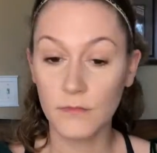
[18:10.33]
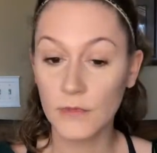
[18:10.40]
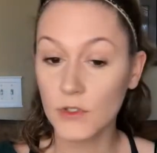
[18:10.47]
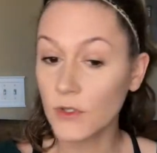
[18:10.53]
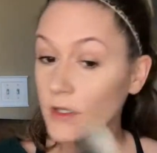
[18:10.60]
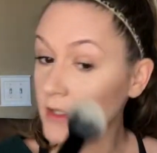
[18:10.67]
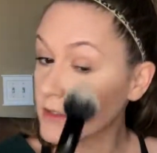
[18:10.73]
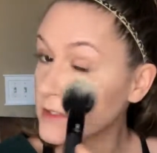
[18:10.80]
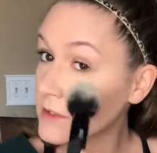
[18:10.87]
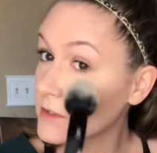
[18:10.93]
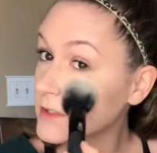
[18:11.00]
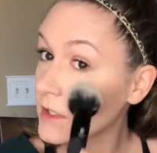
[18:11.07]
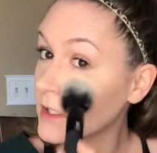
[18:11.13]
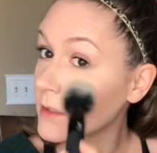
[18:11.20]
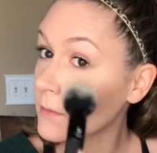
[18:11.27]
So I like to
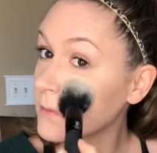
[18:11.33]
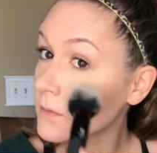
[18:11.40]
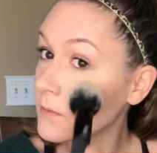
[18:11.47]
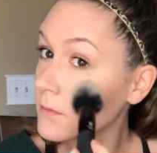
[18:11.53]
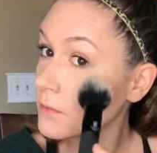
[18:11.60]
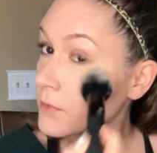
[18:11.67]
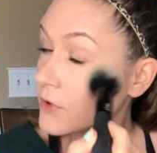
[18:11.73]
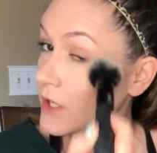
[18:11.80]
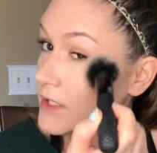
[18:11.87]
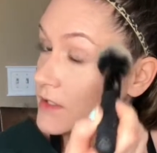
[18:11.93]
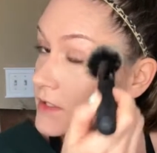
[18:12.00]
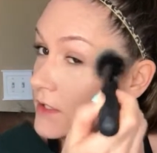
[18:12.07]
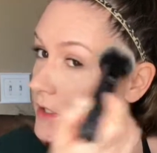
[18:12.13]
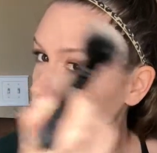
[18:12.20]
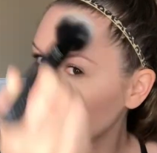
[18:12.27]
just kind of
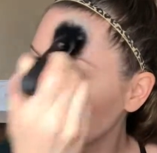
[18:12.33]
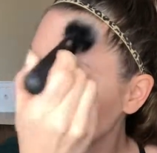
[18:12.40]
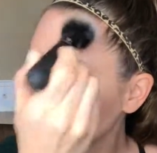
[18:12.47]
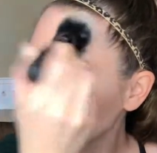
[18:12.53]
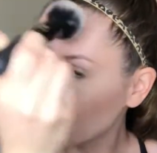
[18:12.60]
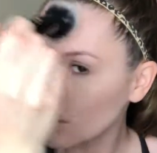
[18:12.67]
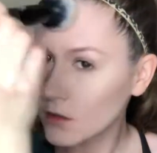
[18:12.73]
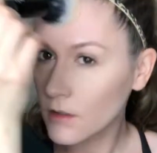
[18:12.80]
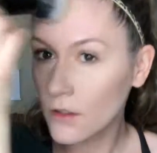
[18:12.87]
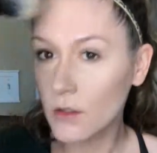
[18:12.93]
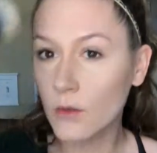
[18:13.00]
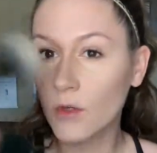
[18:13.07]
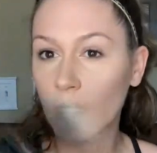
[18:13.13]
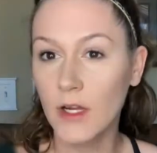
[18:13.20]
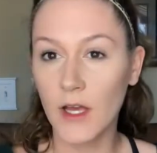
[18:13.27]
press it in
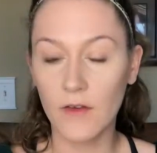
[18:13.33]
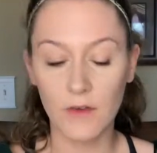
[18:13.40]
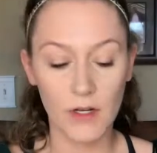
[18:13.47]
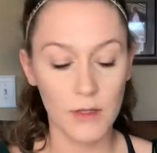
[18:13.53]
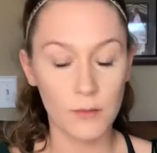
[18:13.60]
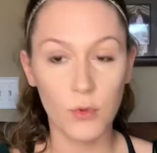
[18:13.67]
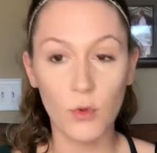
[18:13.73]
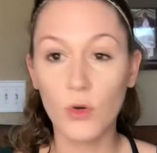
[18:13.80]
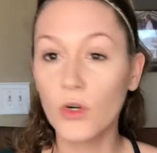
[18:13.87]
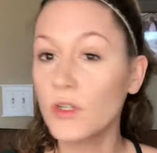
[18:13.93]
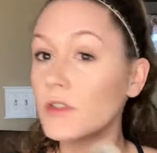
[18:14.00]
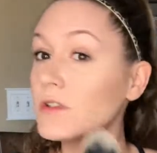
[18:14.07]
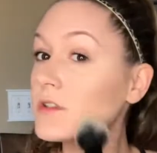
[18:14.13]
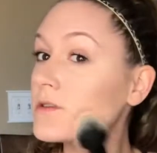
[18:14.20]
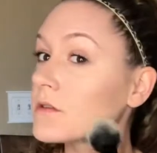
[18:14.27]
where I have any
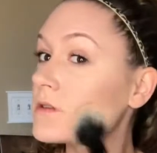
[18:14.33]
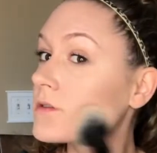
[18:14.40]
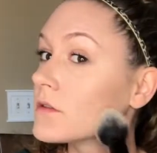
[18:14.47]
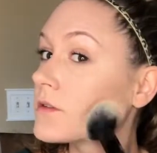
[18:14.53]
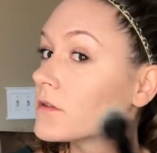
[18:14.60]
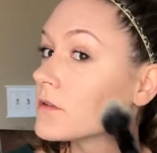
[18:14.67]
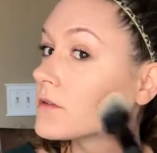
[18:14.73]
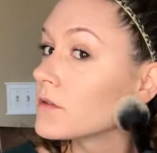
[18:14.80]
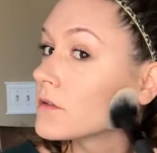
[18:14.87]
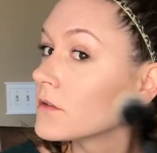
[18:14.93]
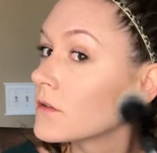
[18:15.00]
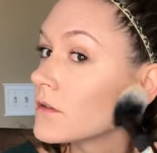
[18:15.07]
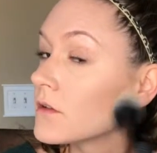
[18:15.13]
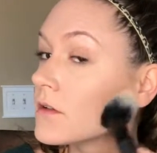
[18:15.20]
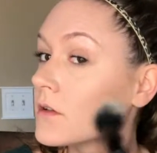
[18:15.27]
pores,
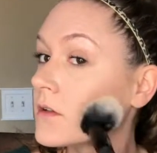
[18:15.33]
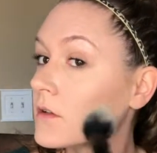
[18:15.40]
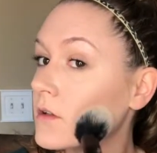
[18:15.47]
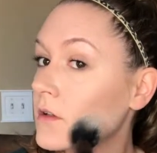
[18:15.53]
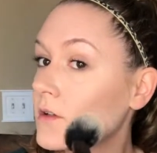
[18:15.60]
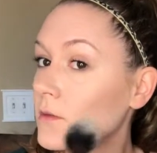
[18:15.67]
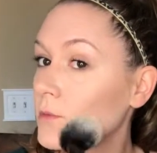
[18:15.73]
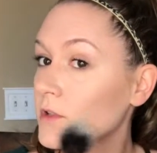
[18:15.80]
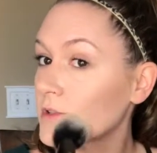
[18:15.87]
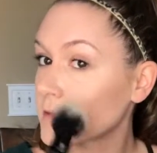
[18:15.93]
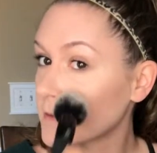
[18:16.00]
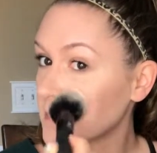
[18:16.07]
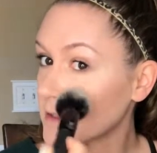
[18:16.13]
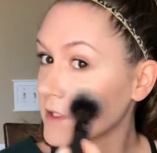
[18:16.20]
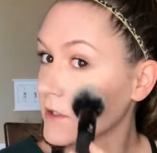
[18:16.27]
and we're just
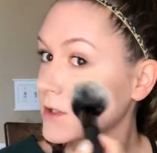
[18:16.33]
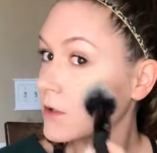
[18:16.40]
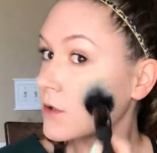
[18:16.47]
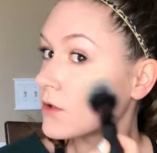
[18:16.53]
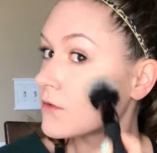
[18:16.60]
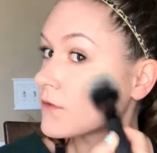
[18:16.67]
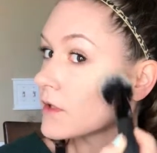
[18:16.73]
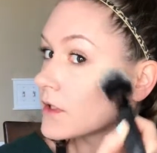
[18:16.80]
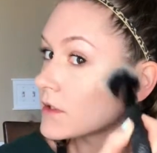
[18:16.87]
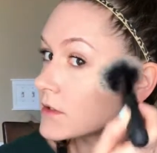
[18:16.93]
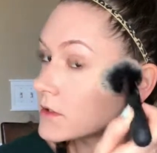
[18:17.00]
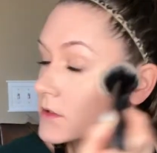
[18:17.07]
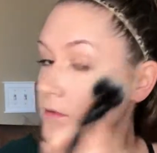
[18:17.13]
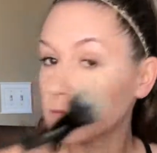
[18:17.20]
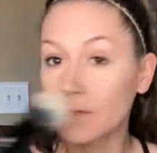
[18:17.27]
gonna set the whole
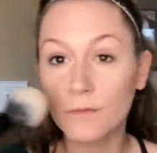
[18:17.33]
face.